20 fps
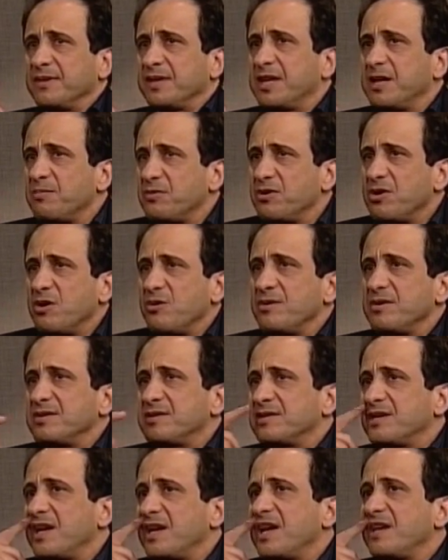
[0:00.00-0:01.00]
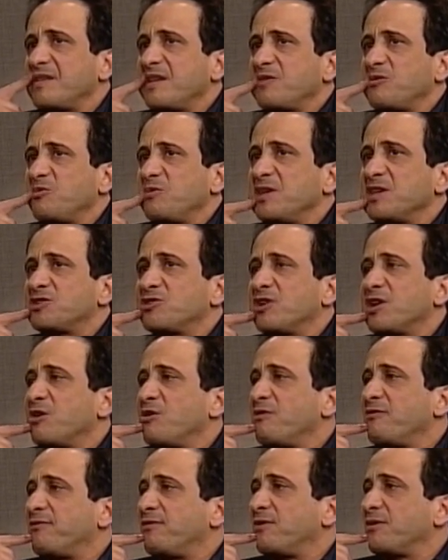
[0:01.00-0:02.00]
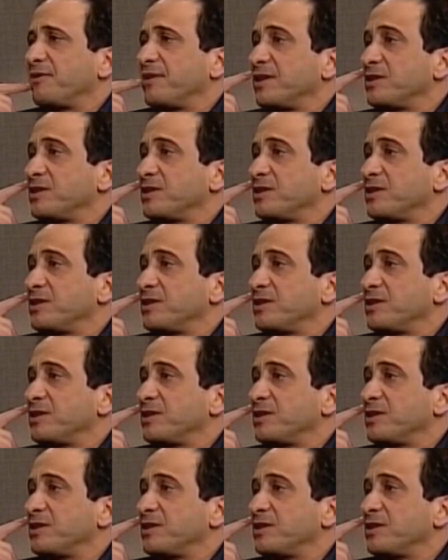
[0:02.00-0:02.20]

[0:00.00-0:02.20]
keep going saying that we, it's not our fault?